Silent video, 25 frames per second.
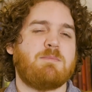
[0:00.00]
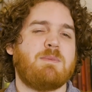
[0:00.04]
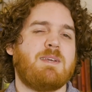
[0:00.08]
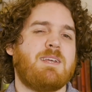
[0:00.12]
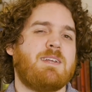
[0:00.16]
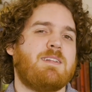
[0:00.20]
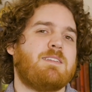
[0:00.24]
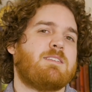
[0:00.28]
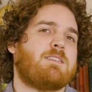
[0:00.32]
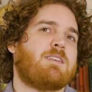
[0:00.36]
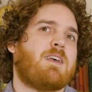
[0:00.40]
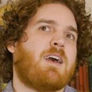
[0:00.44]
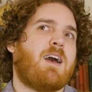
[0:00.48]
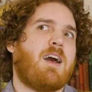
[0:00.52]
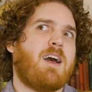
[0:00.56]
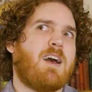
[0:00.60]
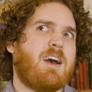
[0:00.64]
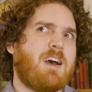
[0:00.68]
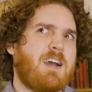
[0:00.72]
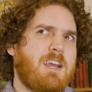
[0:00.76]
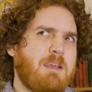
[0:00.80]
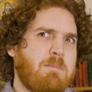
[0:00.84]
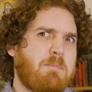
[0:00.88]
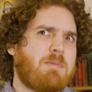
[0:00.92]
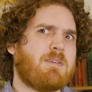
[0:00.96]
means,
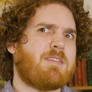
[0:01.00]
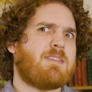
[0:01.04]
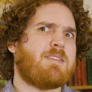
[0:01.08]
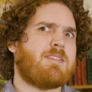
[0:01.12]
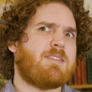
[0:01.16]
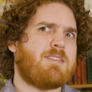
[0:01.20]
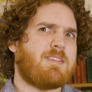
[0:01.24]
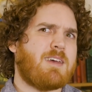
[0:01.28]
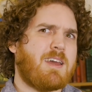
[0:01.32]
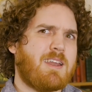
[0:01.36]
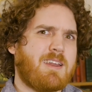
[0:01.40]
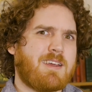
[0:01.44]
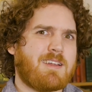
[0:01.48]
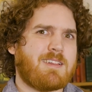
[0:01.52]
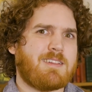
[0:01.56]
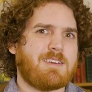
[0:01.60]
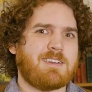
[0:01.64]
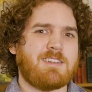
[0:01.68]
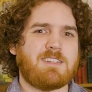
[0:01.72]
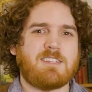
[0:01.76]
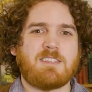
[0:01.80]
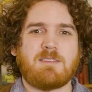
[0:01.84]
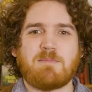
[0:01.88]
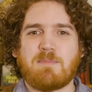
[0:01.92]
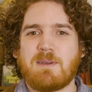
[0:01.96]

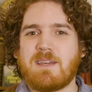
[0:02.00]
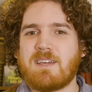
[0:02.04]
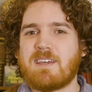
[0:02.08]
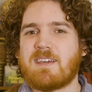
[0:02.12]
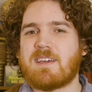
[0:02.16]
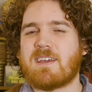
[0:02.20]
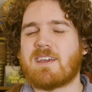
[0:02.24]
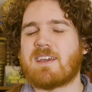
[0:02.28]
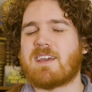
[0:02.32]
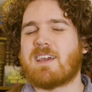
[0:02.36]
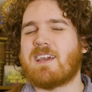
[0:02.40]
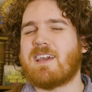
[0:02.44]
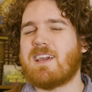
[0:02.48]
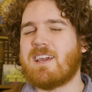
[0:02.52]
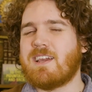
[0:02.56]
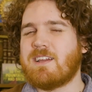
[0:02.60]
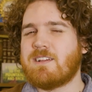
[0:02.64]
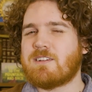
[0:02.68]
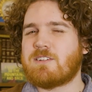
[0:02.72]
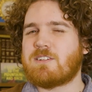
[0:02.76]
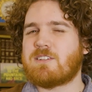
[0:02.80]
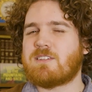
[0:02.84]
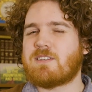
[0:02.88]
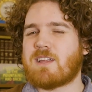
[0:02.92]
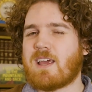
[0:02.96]
hypothetically speaking,
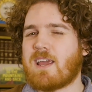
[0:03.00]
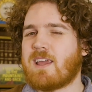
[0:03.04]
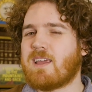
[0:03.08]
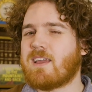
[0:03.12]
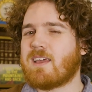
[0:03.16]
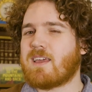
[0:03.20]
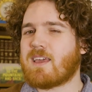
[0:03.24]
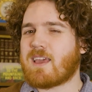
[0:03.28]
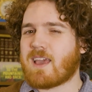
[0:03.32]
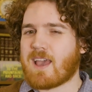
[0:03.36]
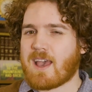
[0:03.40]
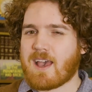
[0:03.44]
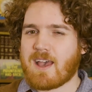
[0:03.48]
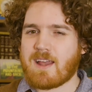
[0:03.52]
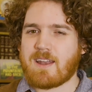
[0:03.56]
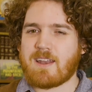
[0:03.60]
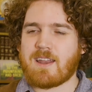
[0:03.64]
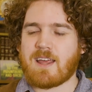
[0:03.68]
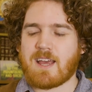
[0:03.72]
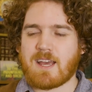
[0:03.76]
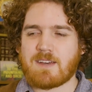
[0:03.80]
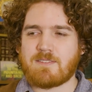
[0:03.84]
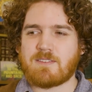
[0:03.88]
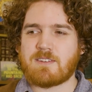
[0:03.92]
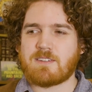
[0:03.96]
each state can
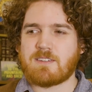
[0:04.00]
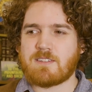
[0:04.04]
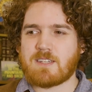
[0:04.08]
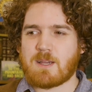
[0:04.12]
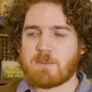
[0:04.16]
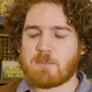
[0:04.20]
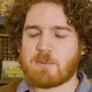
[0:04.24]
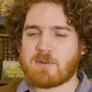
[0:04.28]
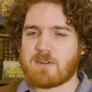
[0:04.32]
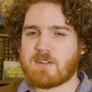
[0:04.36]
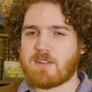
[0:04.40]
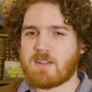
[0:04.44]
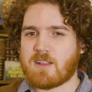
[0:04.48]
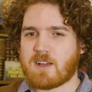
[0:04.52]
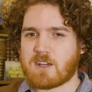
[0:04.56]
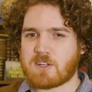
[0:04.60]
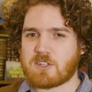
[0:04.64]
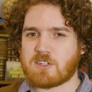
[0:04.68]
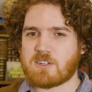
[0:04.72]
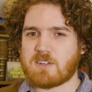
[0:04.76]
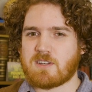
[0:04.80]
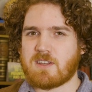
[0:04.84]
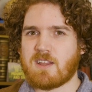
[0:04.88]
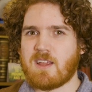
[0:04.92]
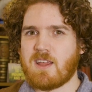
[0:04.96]
have a separate
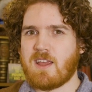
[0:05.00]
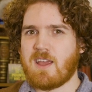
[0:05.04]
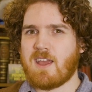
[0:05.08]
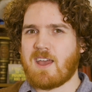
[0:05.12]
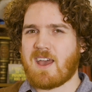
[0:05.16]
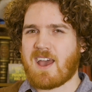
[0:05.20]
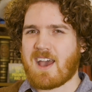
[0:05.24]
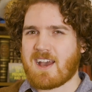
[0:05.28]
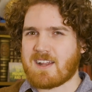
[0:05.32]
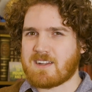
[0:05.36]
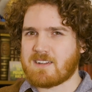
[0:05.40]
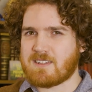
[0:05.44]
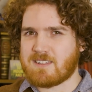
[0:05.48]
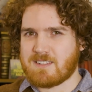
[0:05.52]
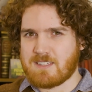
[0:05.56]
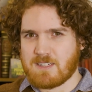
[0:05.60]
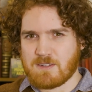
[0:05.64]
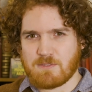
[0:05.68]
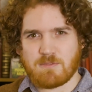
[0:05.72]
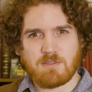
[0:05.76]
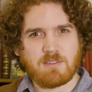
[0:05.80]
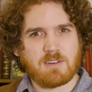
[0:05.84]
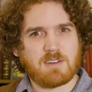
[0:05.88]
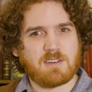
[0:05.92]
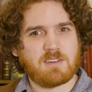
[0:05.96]
election at
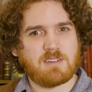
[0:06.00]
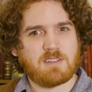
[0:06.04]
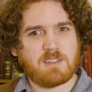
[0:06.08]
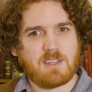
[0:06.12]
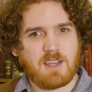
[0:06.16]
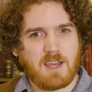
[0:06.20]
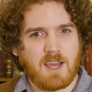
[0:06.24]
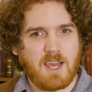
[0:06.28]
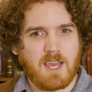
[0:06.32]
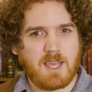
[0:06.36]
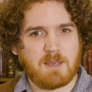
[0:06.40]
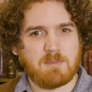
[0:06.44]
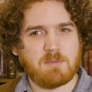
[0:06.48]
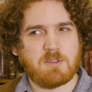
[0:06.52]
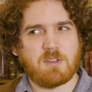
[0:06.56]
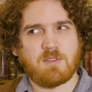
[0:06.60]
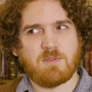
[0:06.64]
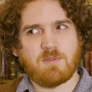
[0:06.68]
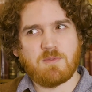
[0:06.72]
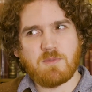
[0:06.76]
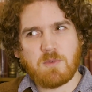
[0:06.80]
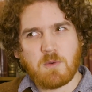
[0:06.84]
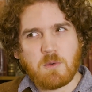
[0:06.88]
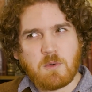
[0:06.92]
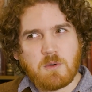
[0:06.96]
different times
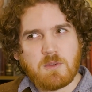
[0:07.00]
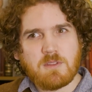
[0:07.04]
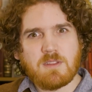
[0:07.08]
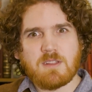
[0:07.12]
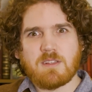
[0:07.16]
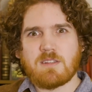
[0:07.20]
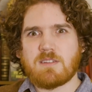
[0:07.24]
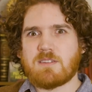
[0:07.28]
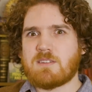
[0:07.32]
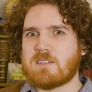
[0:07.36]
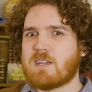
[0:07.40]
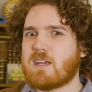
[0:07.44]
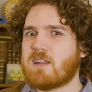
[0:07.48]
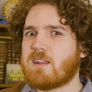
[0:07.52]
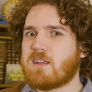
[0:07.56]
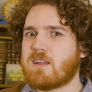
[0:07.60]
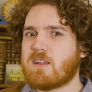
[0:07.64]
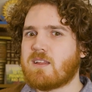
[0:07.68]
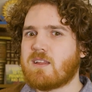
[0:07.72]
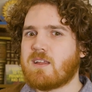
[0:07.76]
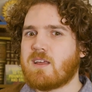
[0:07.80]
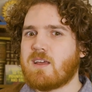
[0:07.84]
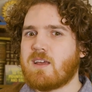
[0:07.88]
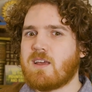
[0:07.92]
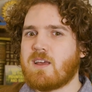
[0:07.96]
for the
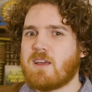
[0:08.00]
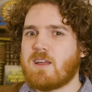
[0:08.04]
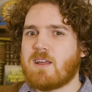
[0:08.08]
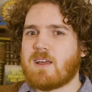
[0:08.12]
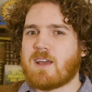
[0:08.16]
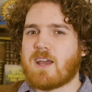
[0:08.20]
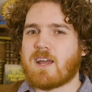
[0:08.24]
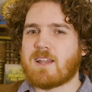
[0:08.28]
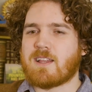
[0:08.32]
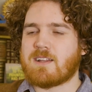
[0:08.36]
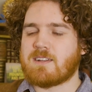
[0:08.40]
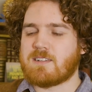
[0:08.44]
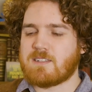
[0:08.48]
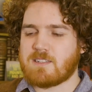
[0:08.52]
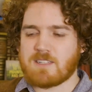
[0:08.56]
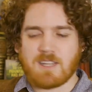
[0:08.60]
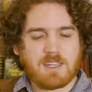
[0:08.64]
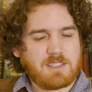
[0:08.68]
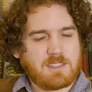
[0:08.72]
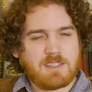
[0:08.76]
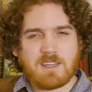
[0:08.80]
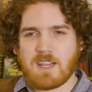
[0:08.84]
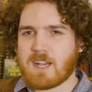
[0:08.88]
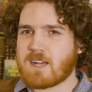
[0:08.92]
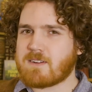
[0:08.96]
Senate, and it
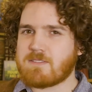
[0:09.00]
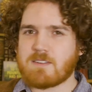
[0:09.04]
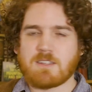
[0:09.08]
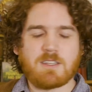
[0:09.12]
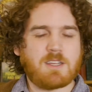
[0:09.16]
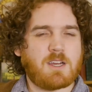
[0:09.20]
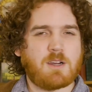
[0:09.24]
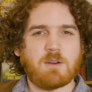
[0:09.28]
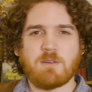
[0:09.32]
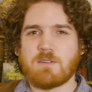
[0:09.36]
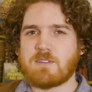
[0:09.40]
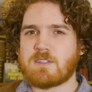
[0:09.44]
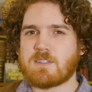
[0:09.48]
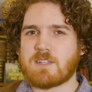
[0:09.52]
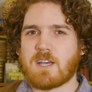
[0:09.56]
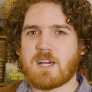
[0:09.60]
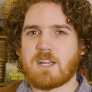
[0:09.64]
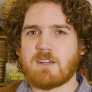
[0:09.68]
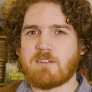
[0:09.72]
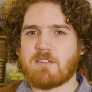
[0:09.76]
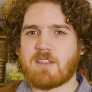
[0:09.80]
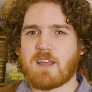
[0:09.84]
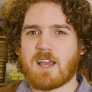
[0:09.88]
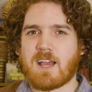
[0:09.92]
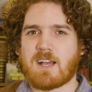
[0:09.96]
doesn't have to
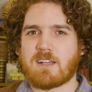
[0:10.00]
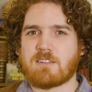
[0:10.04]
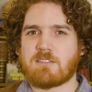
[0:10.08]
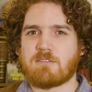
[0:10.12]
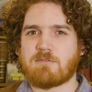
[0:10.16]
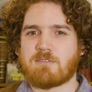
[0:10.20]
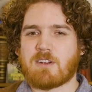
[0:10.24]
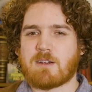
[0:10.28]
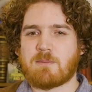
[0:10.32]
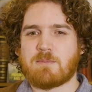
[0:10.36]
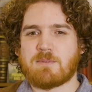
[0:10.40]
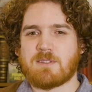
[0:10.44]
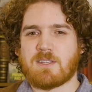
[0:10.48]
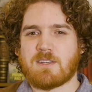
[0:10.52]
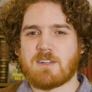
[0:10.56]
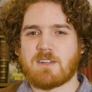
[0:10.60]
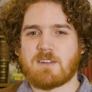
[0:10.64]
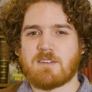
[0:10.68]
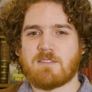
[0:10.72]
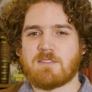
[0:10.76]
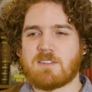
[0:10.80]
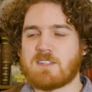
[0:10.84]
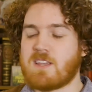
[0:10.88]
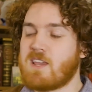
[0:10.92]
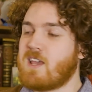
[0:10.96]
coincide with the House of
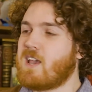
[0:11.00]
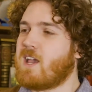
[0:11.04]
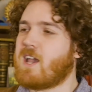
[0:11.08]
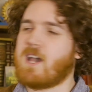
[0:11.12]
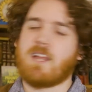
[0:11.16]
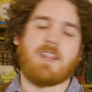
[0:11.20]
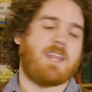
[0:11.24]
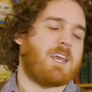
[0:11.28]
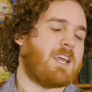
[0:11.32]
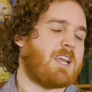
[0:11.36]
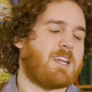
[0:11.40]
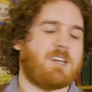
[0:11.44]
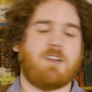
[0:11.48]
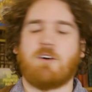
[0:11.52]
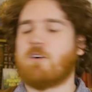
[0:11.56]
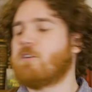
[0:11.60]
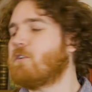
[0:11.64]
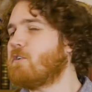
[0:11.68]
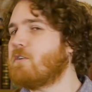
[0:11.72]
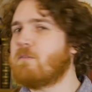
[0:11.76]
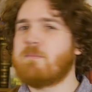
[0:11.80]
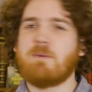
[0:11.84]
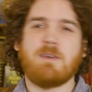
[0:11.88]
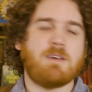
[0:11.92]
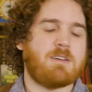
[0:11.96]
Representatives, and they can
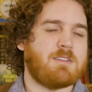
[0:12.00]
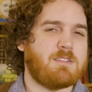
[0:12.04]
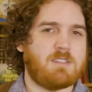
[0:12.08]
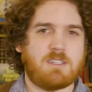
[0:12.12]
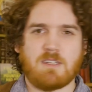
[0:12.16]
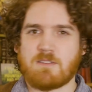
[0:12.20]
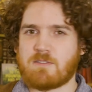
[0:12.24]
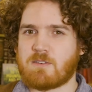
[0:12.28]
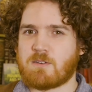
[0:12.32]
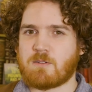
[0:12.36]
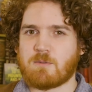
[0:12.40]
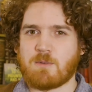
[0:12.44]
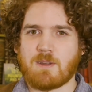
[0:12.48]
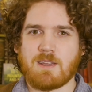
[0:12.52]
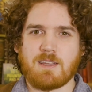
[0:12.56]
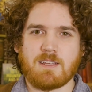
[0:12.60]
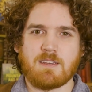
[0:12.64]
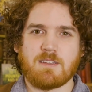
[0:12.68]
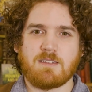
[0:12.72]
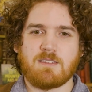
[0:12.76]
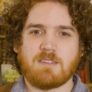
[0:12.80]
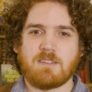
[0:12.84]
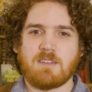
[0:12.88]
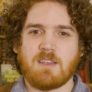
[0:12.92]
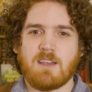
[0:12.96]
all be on different
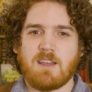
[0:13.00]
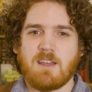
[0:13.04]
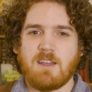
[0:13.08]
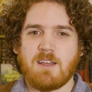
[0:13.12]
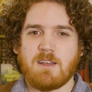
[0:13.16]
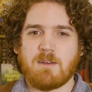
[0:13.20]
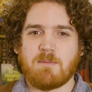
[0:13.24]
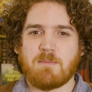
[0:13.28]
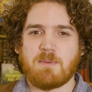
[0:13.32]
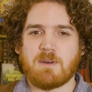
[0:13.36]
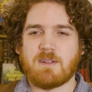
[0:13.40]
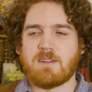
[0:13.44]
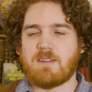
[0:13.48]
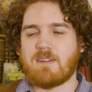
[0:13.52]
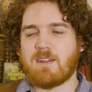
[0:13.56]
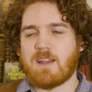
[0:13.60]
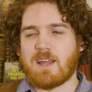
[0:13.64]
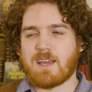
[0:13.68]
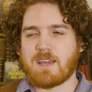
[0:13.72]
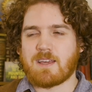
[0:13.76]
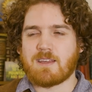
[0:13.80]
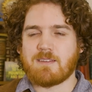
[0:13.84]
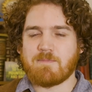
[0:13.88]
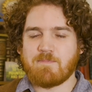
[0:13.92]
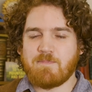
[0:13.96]
weeks, but
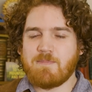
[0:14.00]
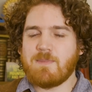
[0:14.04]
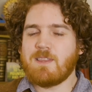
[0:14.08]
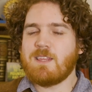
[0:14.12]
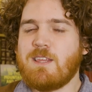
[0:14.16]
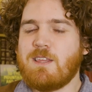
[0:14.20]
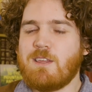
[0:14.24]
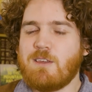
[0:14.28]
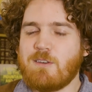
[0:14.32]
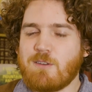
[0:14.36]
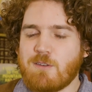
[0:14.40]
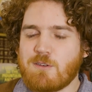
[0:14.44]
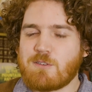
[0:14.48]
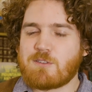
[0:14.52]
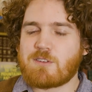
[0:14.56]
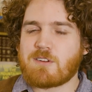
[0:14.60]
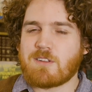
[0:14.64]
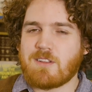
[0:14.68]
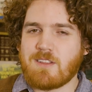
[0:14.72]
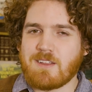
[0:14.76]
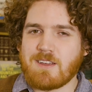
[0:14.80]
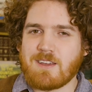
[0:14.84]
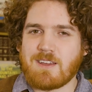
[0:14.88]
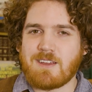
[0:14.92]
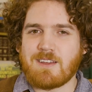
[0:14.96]
like
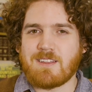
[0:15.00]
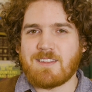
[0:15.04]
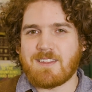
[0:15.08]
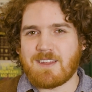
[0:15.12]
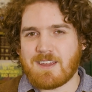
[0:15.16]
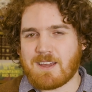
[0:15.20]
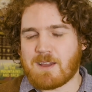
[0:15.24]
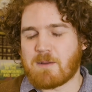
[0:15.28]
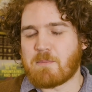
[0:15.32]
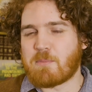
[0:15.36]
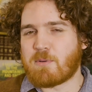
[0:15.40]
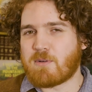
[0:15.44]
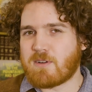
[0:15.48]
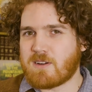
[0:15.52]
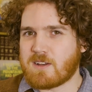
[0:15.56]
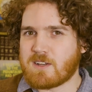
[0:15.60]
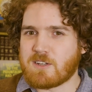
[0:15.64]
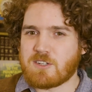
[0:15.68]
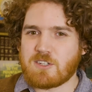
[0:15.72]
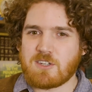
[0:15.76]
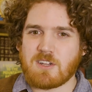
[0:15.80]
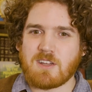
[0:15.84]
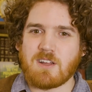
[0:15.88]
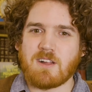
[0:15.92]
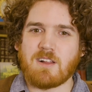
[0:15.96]
usually they are pretty
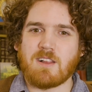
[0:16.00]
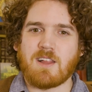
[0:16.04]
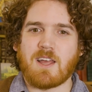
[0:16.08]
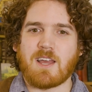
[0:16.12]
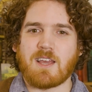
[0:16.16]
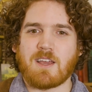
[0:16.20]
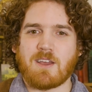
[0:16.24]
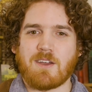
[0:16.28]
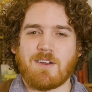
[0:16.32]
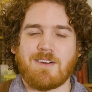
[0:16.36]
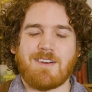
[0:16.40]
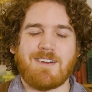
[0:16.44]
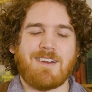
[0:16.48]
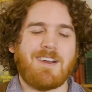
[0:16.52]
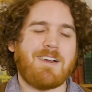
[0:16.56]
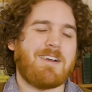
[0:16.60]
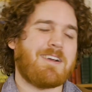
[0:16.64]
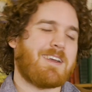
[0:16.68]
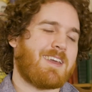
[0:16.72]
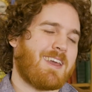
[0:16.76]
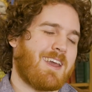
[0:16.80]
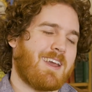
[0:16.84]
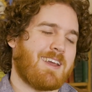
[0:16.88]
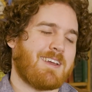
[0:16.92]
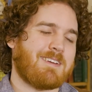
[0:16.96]
chill and go,
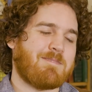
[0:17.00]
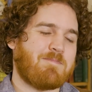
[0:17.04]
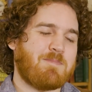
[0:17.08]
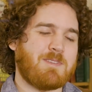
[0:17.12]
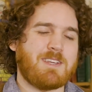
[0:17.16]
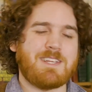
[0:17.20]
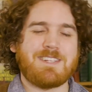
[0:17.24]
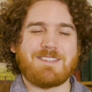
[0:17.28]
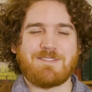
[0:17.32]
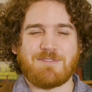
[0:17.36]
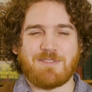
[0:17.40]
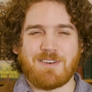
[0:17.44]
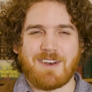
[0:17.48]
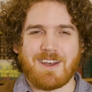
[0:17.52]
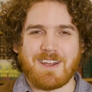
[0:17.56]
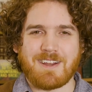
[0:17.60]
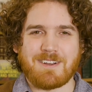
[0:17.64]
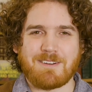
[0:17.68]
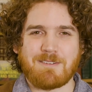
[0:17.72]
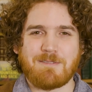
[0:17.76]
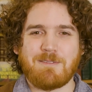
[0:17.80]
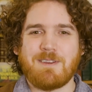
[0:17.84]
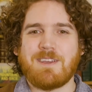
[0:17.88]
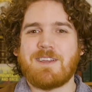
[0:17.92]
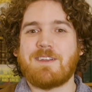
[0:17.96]
okay, it's
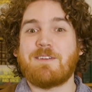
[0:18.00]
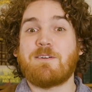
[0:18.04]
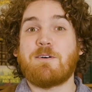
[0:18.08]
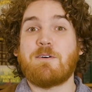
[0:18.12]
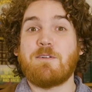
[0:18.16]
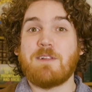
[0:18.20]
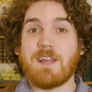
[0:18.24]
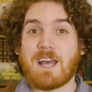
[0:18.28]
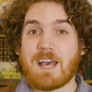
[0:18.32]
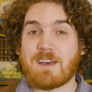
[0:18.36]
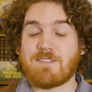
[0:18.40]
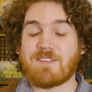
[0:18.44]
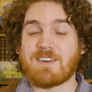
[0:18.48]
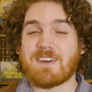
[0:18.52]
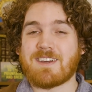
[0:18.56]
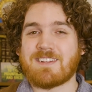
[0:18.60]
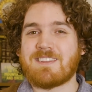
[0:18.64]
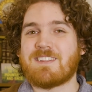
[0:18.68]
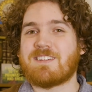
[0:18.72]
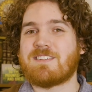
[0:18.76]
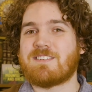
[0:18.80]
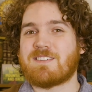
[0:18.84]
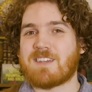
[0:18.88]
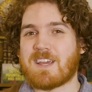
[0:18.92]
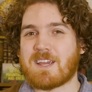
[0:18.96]
fine, we can all have it at
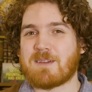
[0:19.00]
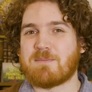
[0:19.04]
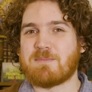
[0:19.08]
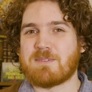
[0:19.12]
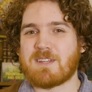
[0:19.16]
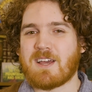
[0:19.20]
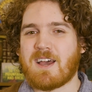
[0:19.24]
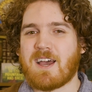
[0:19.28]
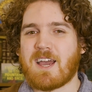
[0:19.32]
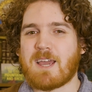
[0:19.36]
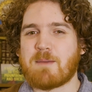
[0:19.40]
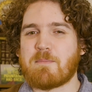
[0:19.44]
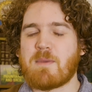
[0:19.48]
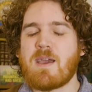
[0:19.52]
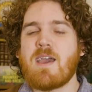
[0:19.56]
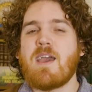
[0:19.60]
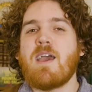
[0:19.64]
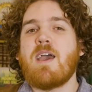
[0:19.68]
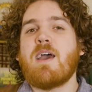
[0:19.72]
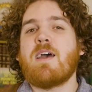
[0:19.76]
the same time.